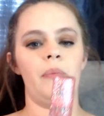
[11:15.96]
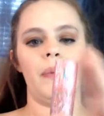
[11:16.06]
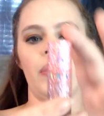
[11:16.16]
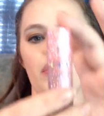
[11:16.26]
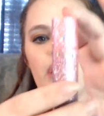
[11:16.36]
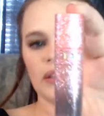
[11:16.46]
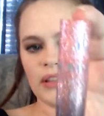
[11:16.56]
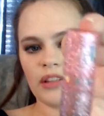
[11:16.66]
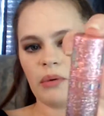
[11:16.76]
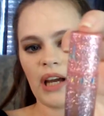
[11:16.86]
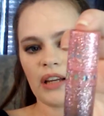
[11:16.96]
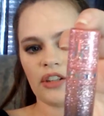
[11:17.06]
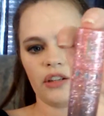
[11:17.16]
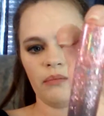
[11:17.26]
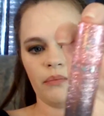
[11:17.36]
this is the packaging.
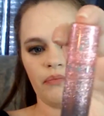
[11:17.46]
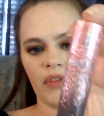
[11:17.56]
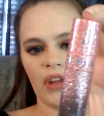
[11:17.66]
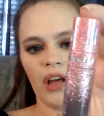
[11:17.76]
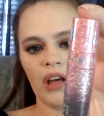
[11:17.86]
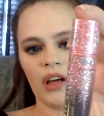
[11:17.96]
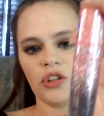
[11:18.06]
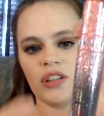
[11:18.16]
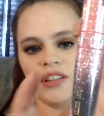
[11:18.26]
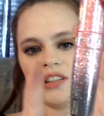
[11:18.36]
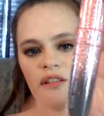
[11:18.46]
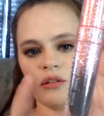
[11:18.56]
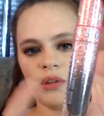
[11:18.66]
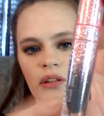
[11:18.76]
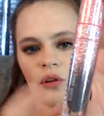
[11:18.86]
As you can see, it's a little
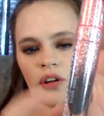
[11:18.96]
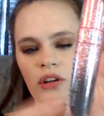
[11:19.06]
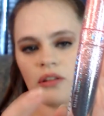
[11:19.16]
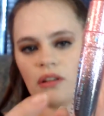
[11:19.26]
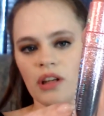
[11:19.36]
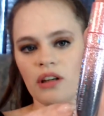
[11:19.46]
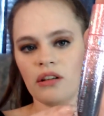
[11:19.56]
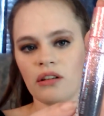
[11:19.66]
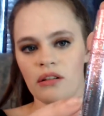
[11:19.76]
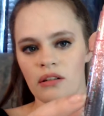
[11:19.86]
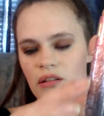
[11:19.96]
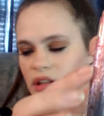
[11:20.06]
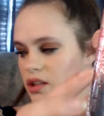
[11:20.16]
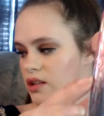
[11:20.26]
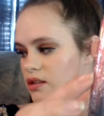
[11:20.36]
bit darker down here than it
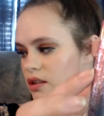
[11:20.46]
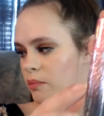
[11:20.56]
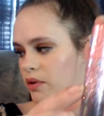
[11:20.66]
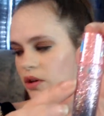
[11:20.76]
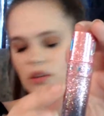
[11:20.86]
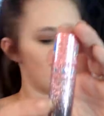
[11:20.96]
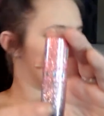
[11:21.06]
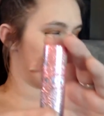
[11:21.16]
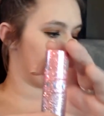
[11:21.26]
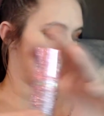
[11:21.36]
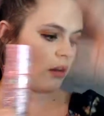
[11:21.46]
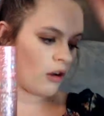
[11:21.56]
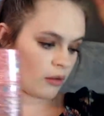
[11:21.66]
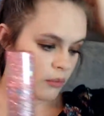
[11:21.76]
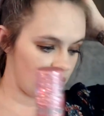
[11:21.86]
is up here. So it's kind of like an
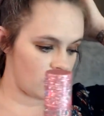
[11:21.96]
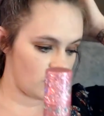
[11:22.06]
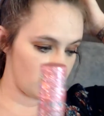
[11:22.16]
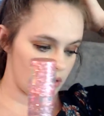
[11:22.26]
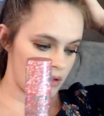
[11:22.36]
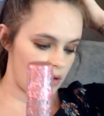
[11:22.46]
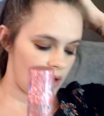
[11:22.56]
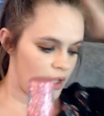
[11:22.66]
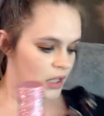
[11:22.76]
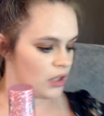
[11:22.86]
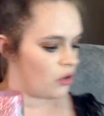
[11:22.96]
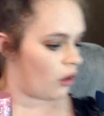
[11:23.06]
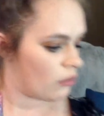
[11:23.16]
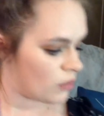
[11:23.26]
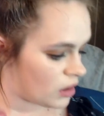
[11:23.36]
ombre look. Not
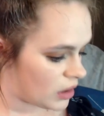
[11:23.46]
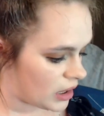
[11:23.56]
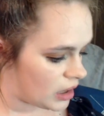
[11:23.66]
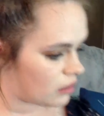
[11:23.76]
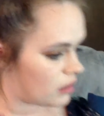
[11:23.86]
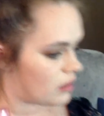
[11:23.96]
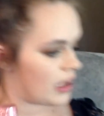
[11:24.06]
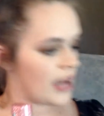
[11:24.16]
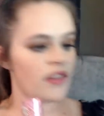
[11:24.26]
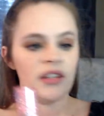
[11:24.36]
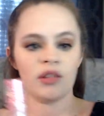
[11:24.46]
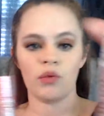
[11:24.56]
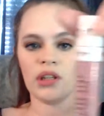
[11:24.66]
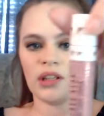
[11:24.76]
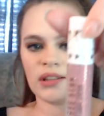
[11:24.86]
really like this one.
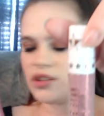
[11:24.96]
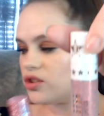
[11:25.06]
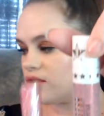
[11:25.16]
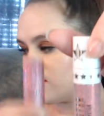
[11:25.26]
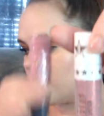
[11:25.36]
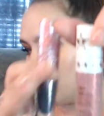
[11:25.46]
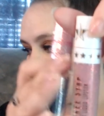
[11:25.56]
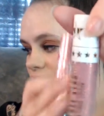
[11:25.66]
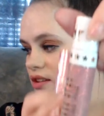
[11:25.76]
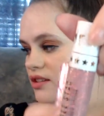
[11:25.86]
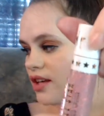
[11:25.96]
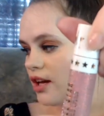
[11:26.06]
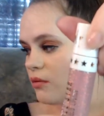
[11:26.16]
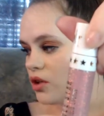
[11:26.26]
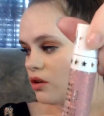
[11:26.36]
This is just kind of like the same
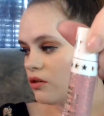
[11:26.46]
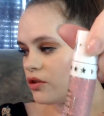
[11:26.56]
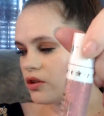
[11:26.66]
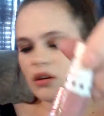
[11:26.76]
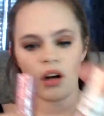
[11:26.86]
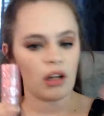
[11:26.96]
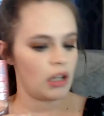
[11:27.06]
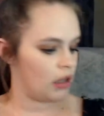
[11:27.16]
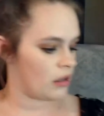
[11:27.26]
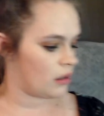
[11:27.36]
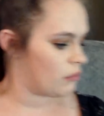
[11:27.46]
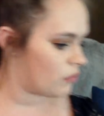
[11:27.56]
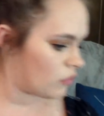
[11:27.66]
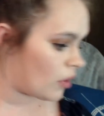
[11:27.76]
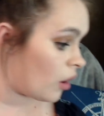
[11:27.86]
color
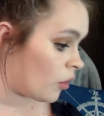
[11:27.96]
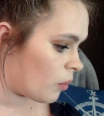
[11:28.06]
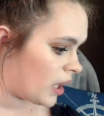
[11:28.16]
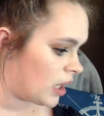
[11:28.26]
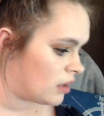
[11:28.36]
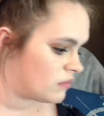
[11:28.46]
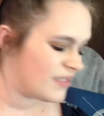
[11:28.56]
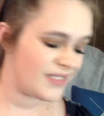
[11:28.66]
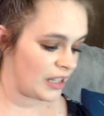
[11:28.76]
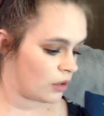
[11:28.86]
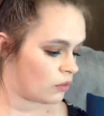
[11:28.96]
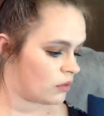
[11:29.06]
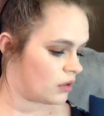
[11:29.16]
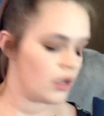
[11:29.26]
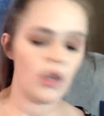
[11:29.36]
all the way down.
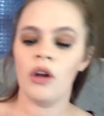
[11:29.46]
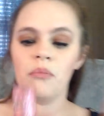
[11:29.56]
But